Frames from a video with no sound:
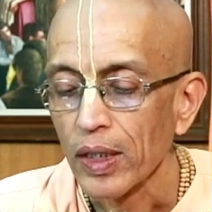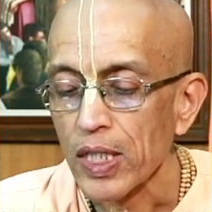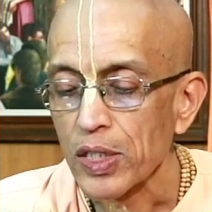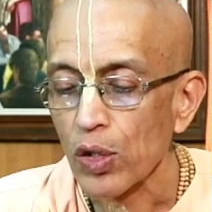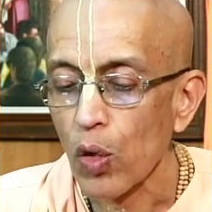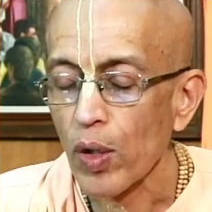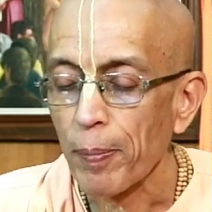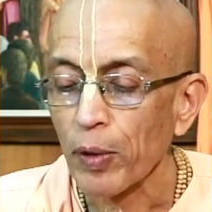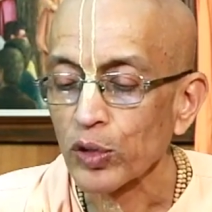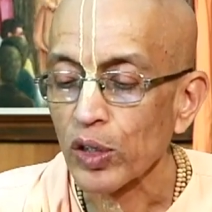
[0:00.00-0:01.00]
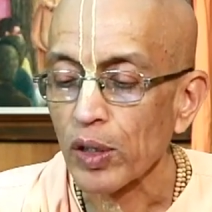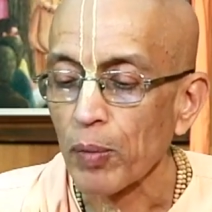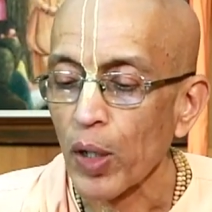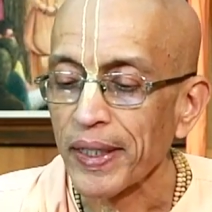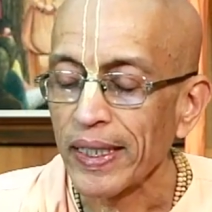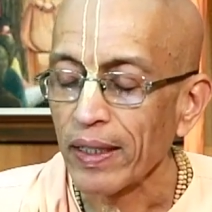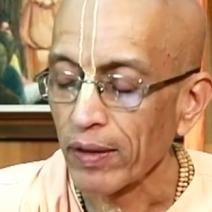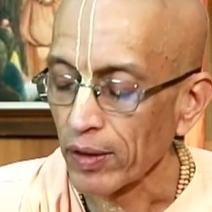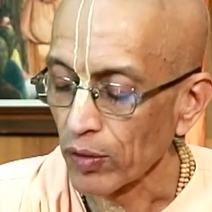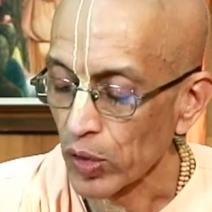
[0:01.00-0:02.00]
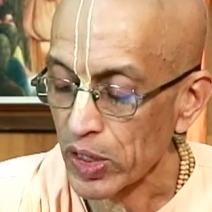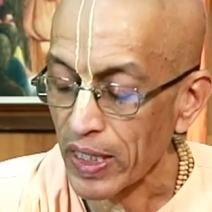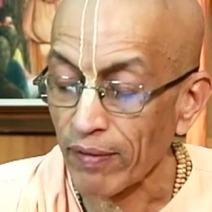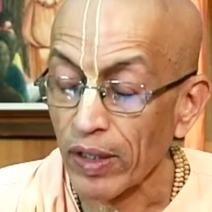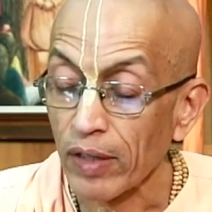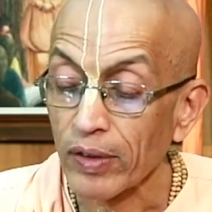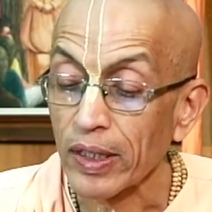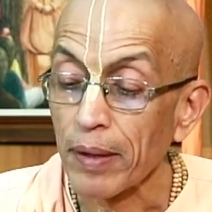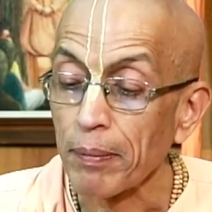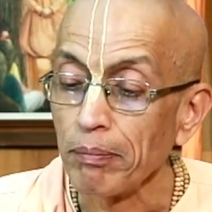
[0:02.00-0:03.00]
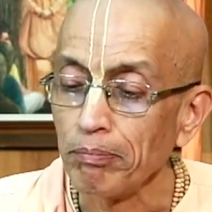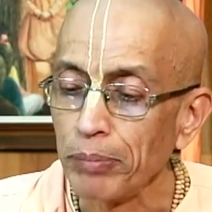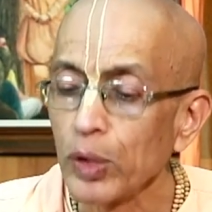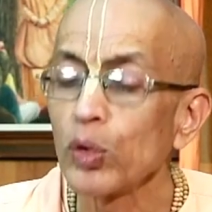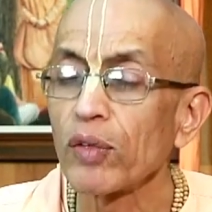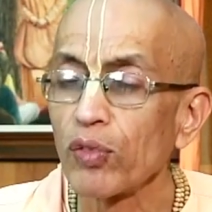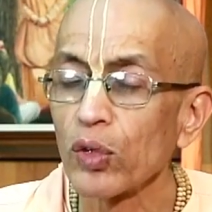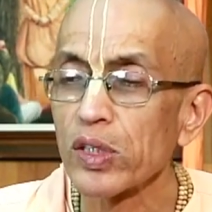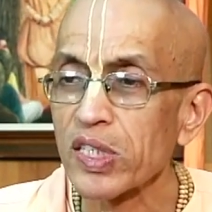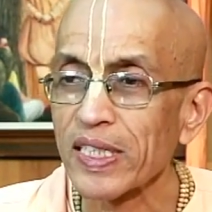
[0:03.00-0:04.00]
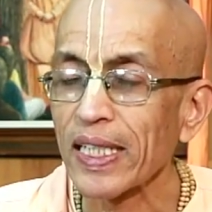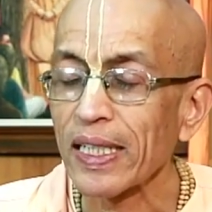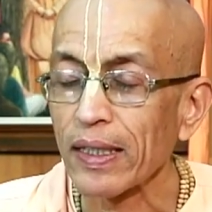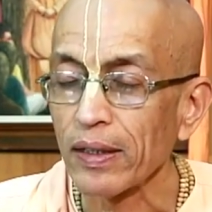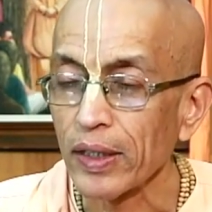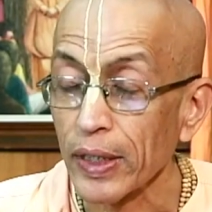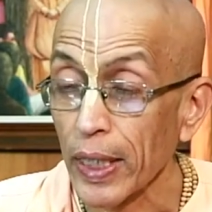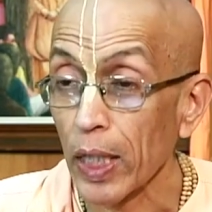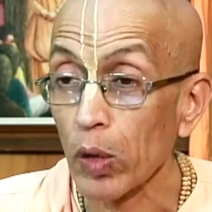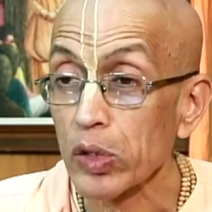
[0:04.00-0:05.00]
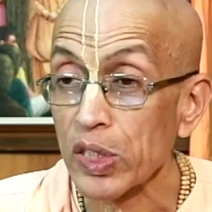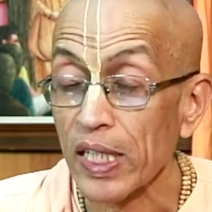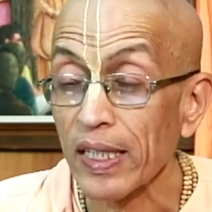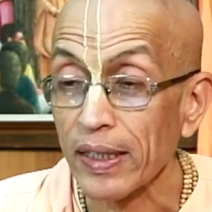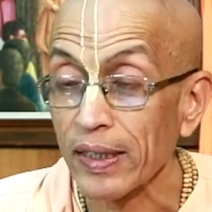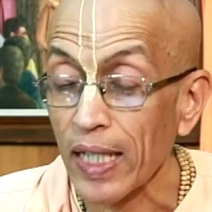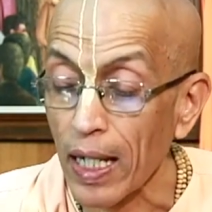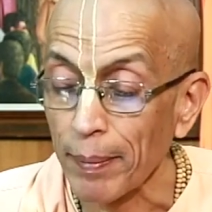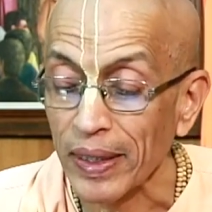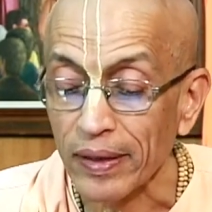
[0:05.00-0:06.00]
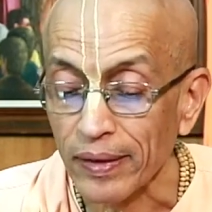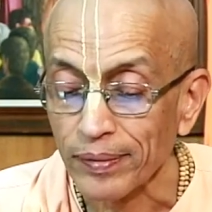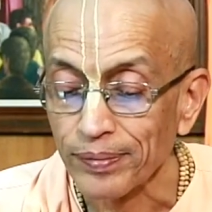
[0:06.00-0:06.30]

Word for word: His lower portion of the body was covered with a beautiful silk, yellow silken garment.